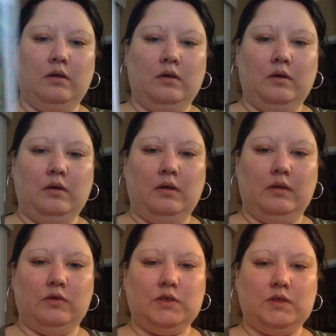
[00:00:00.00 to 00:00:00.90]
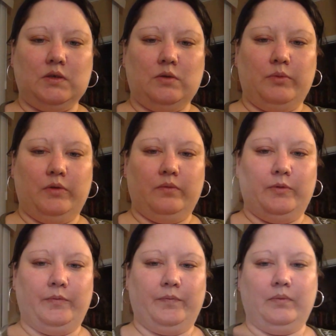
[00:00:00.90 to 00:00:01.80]
And they're just so beautiful.
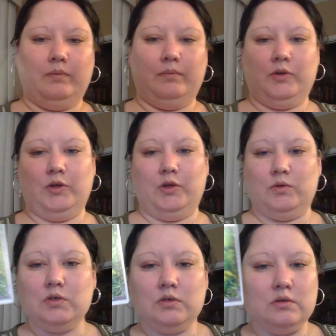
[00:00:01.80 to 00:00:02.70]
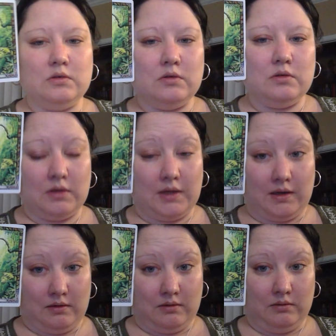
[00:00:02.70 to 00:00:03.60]
They're huge. Like
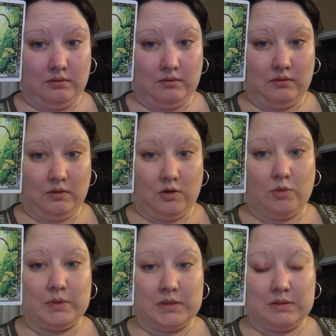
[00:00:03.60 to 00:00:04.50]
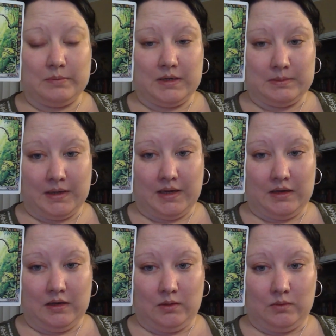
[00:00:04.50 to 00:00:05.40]
almost as big as my head,
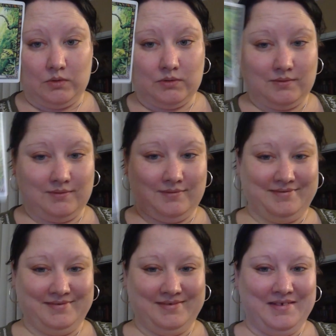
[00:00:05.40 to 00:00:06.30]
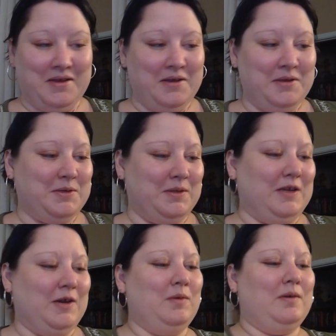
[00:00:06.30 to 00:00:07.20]
huge. So
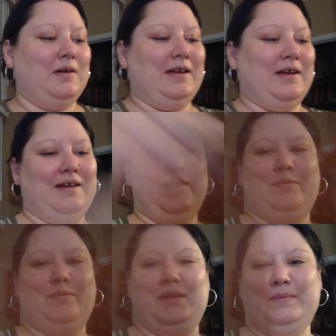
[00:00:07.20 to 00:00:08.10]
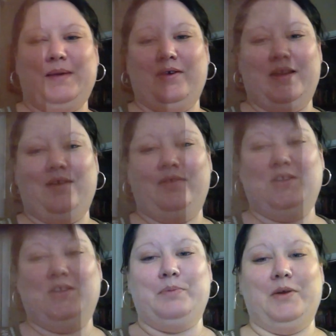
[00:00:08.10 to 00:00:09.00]
I have them in this bag right now and they just
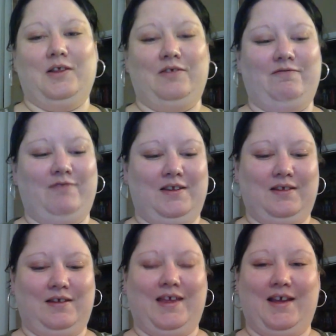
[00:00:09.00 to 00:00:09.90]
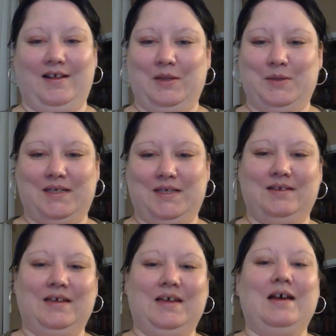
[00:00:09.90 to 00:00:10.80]
barely fit in it. I can't close it.
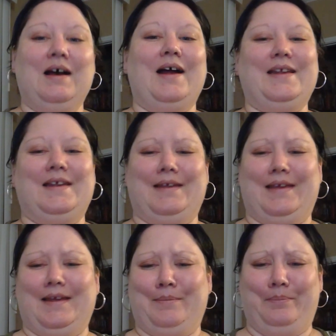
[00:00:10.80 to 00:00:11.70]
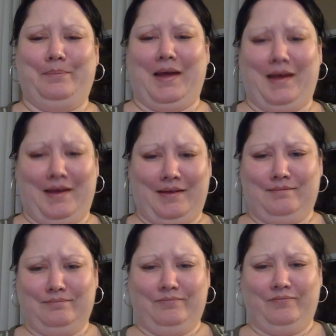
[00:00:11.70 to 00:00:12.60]
I need to get a bag
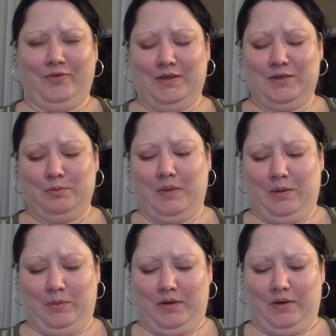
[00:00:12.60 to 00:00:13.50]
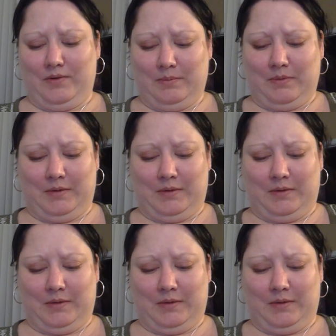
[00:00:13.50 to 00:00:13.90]
for these or make one or something.